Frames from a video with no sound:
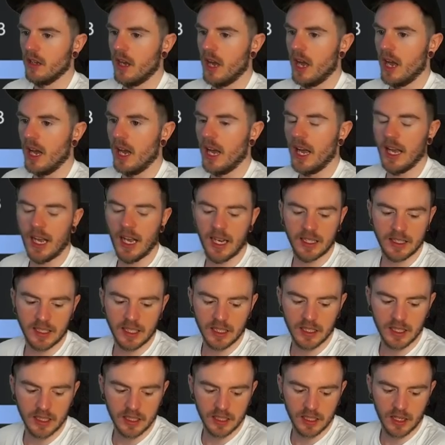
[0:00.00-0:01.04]
I, I
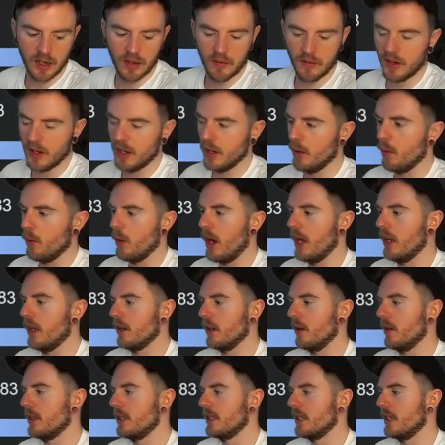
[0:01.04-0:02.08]
said this in a video a while
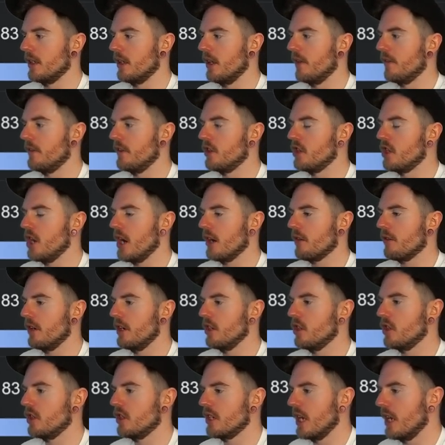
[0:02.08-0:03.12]
ago. I said that if you check
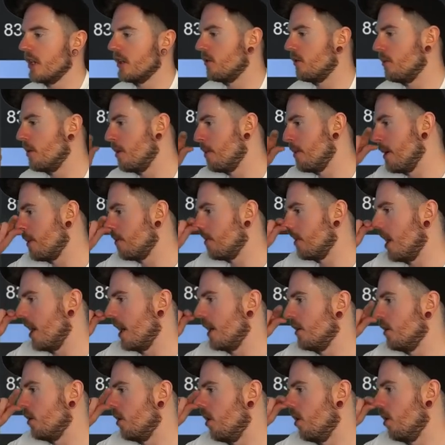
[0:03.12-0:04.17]
raise your sets from the big
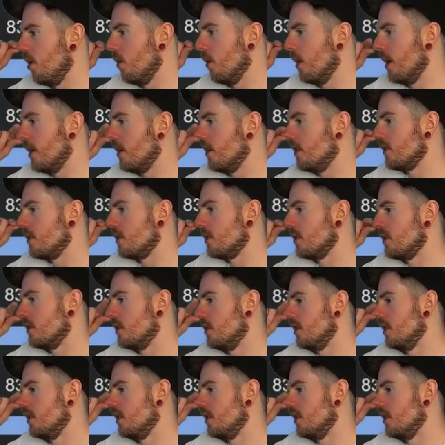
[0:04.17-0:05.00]
blind always.